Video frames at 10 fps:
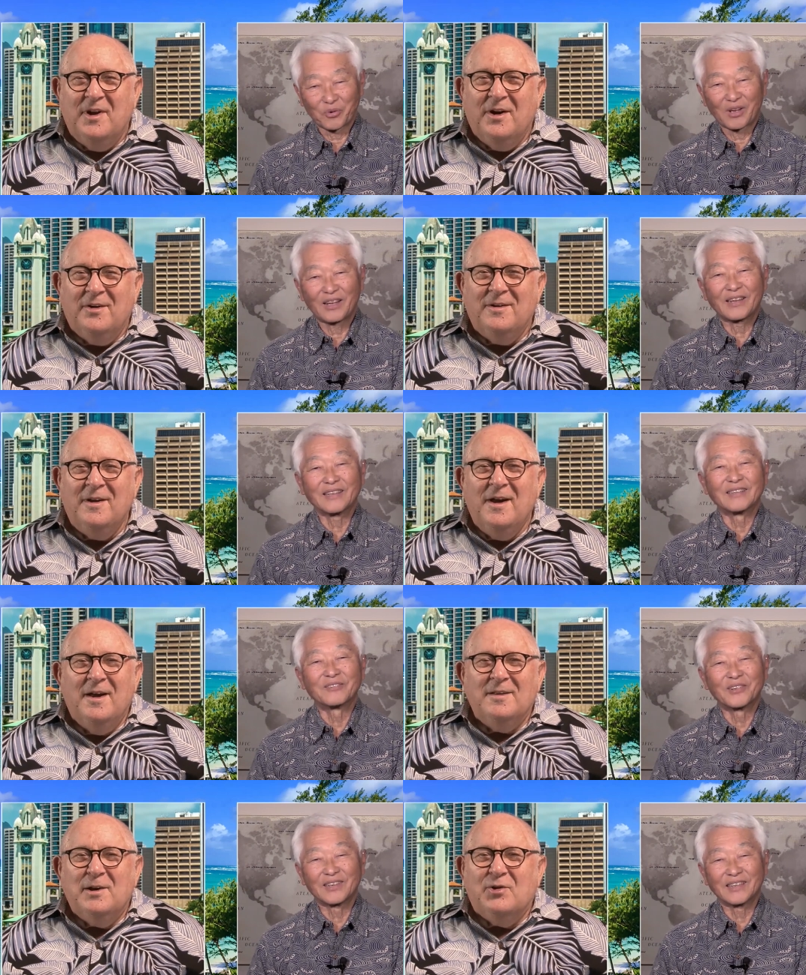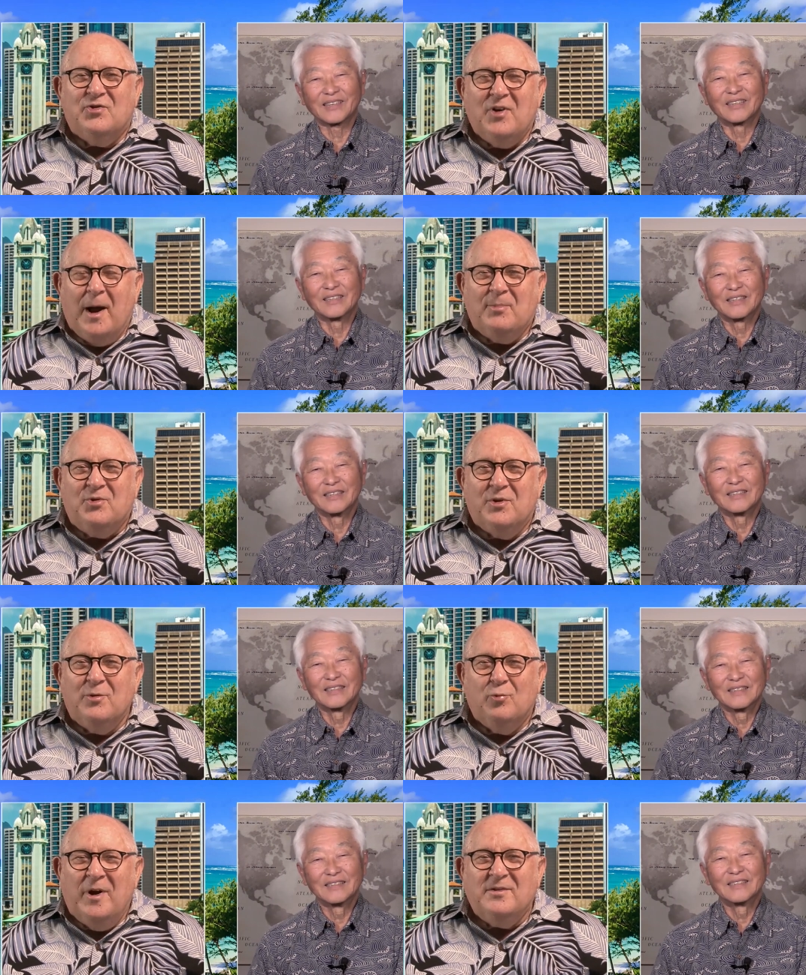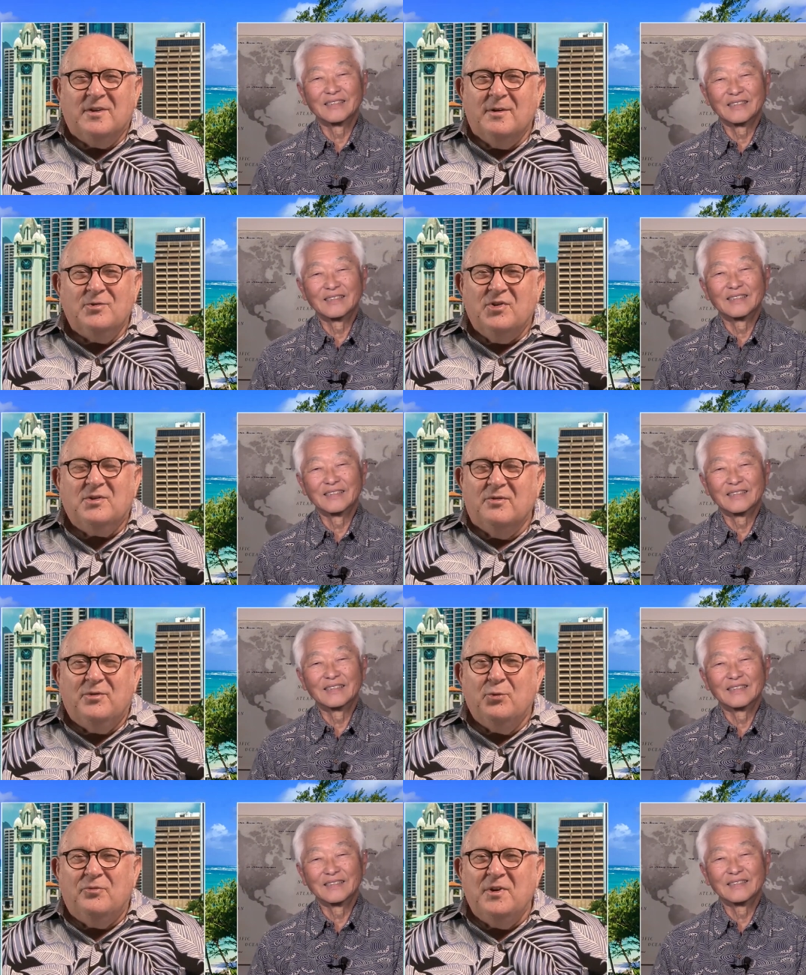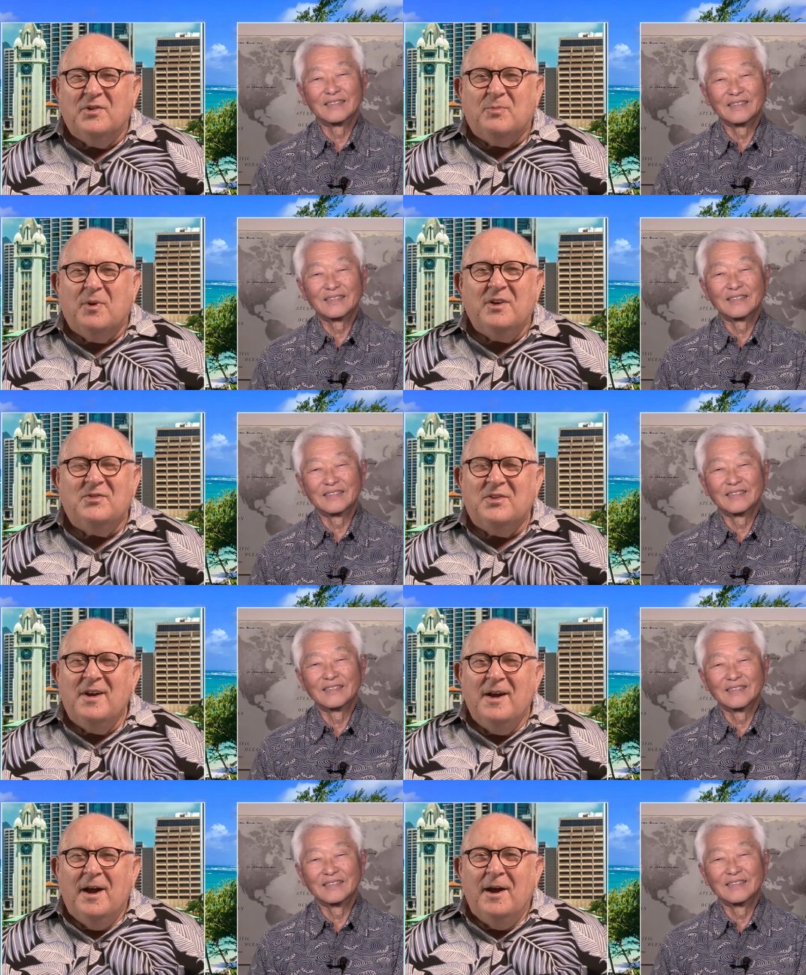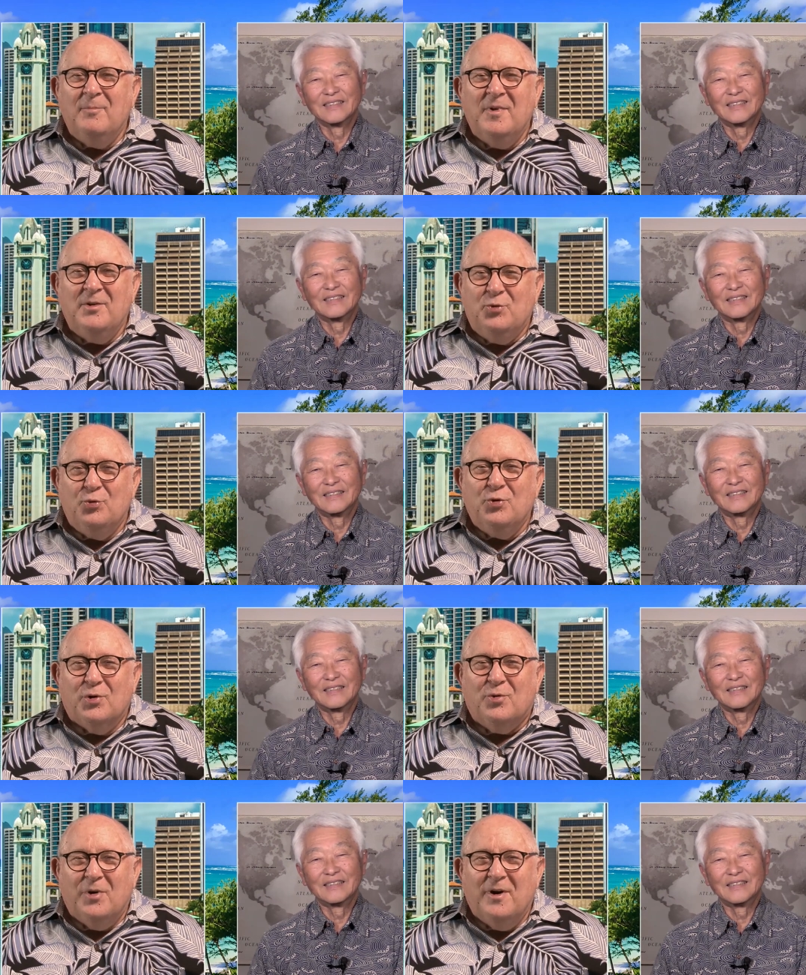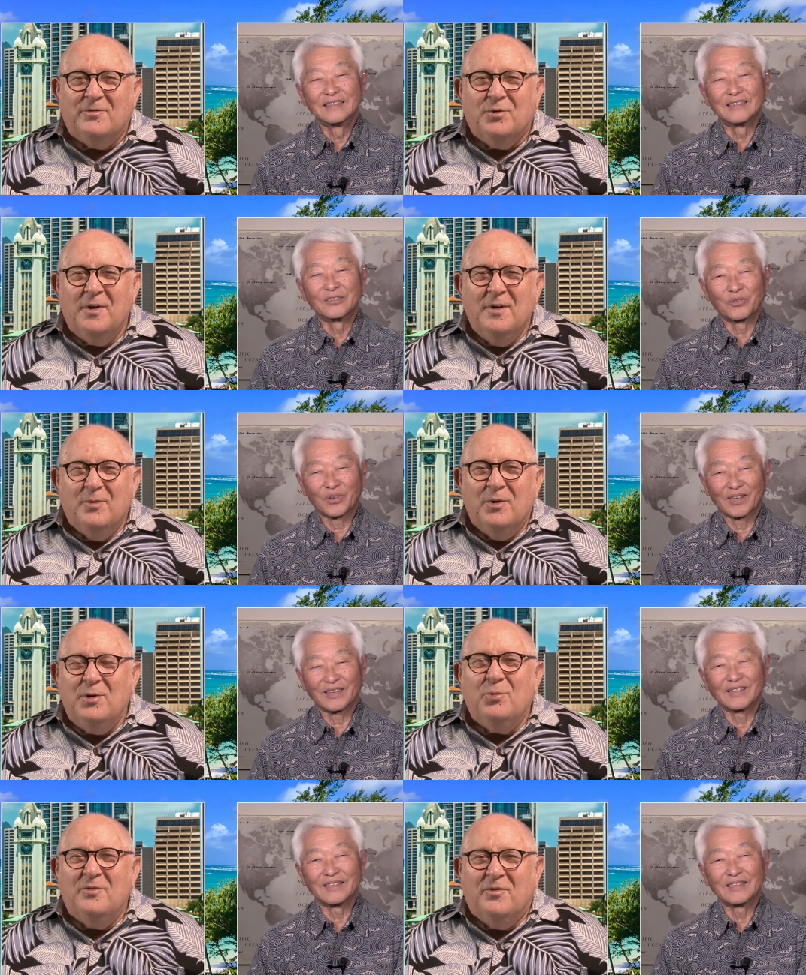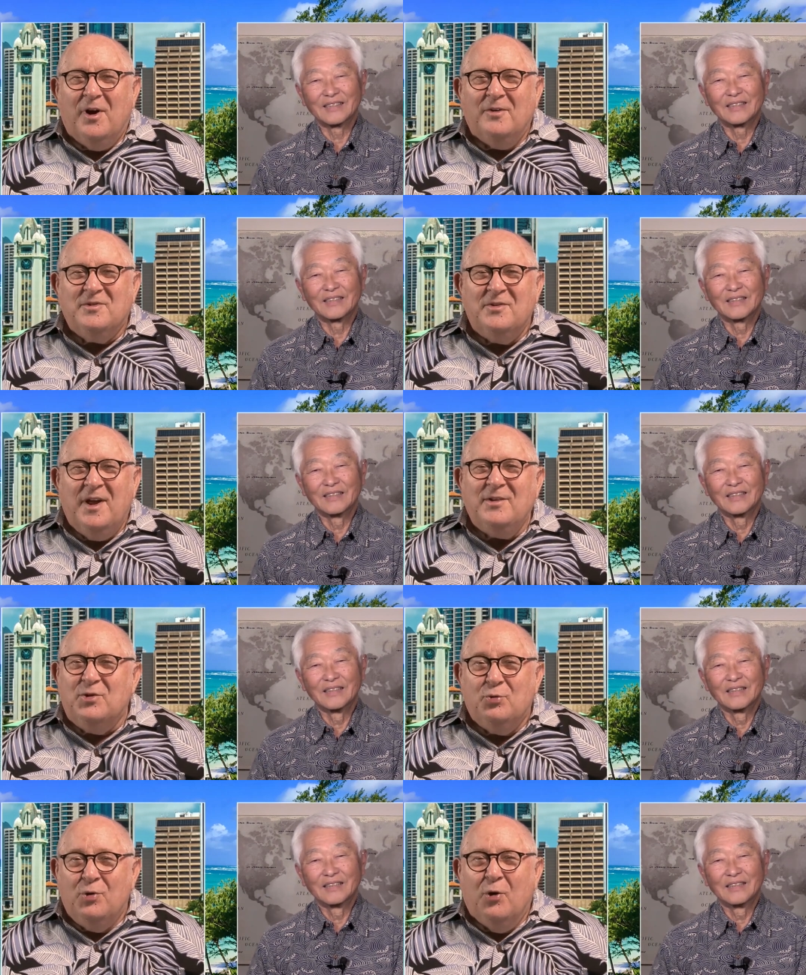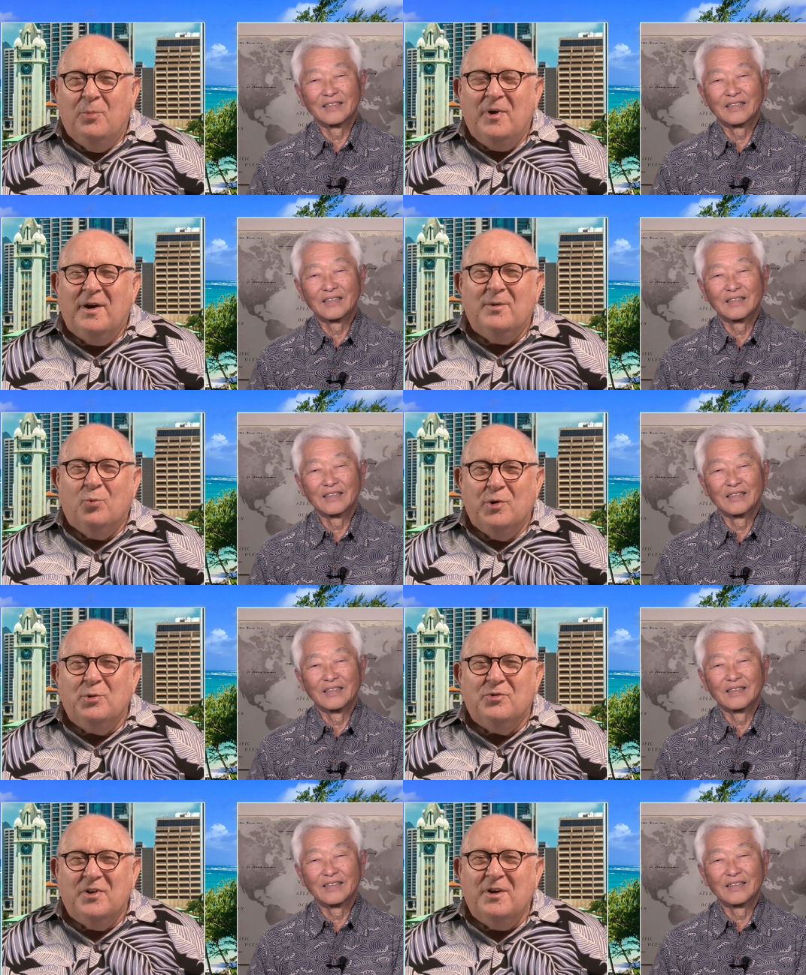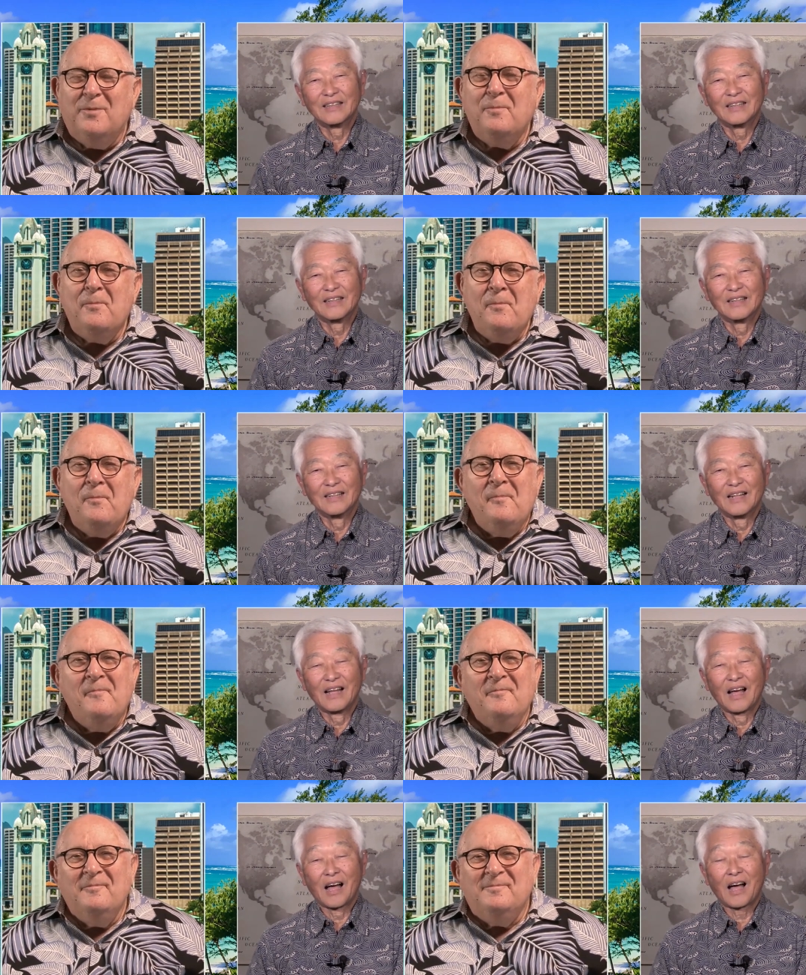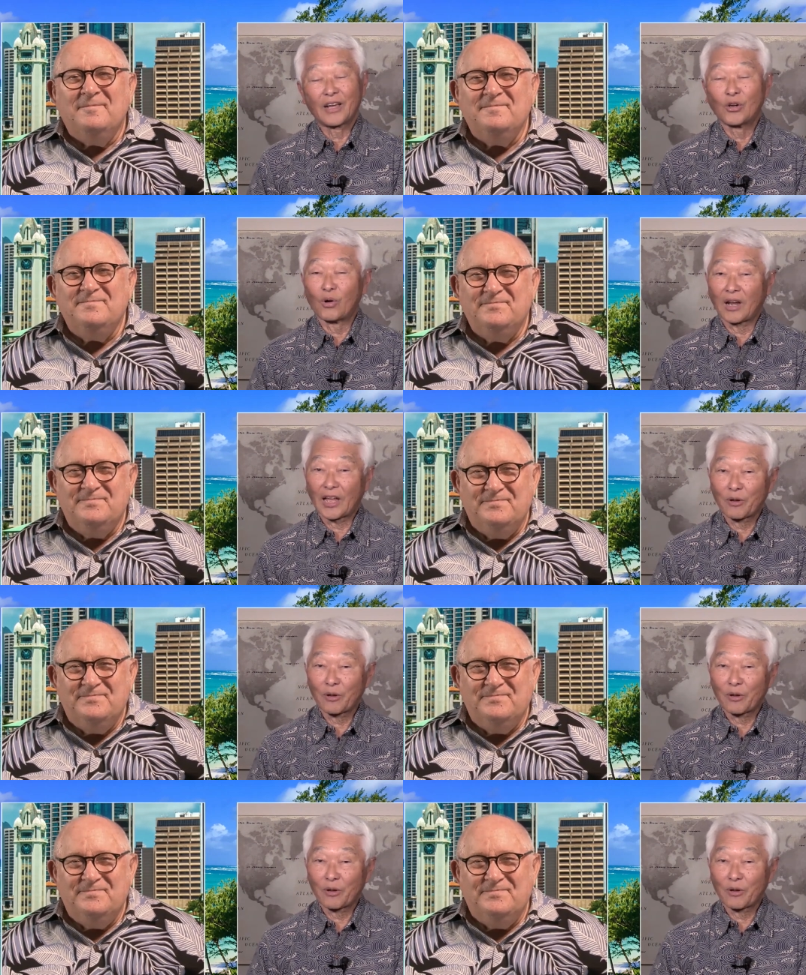Speaker 1: there. Right. right. Little shops you could rent uh, just a few feet of space and and do your craft. Right. Were you involved in that? Do you know about it? Were you there?
Speaker 2: I know a lot